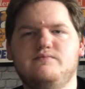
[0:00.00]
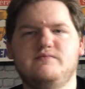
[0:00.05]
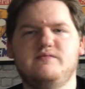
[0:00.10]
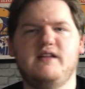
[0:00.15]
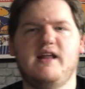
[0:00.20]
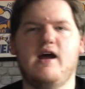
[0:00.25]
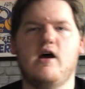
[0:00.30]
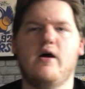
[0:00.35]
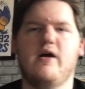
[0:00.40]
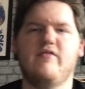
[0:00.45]

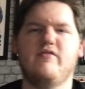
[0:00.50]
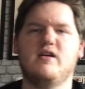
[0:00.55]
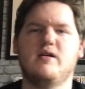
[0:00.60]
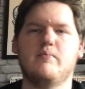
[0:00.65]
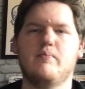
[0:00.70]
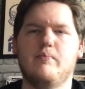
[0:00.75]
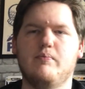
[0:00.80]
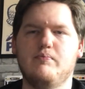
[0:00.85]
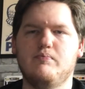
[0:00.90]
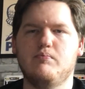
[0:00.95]
now
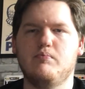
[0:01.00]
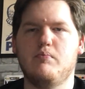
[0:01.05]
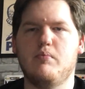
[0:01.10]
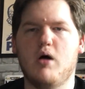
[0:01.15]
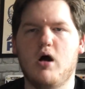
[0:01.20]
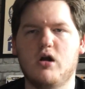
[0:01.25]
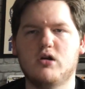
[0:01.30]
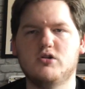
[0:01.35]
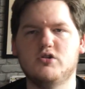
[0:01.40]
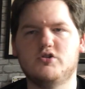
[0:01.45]
having
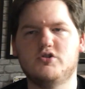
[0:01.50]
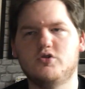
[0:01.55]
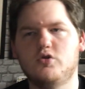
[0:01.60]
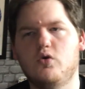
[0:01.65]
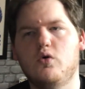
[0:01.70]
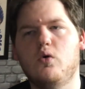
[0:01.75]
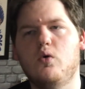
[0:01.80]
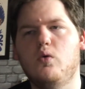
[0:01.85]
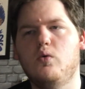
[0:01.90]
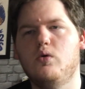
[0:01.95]
Marc
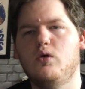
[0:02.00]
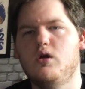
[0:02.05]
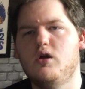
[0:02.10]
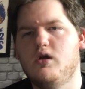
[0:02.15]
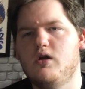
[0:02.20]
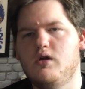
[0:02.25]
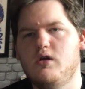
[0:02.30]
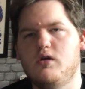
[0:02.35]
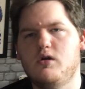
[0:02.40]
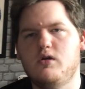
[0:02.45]
Gasol,
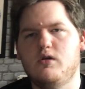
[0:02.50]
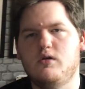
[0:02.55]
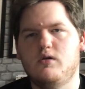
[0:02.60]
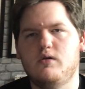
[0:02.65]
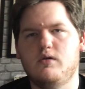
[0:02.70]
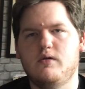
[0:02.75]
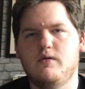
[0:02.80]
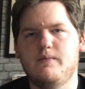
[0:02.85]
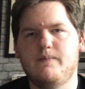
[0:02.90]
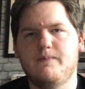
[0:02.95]

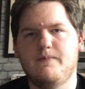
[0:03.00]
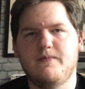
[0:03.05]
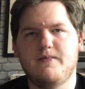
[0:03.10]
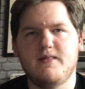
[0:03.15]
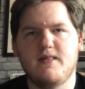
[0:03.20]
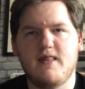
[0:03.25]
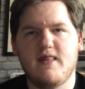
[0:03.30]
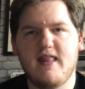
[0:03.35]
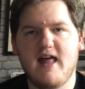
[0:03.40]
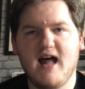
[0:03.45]

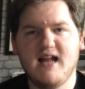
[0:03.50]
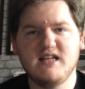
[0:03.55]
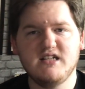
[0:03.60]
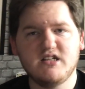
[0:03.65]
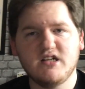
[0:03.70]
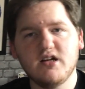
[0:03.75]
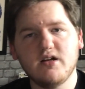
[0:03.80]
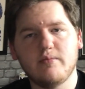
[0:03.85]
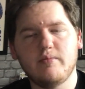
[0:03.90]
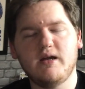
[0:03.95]
that is
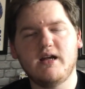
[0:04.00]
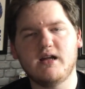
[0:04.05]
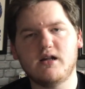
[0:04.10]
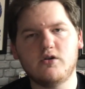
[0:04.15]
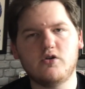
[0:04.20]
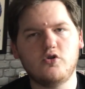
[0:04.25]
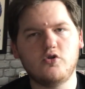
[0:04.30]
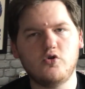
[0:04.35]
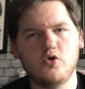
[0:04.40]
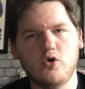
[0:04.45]
going to be a
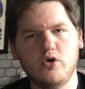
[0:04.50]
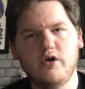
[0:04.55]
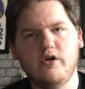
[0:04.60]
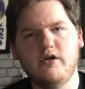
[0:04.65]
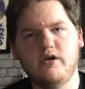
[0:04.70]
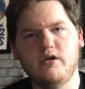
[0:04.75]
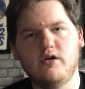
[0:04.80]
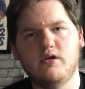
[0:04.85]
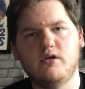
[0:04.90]
good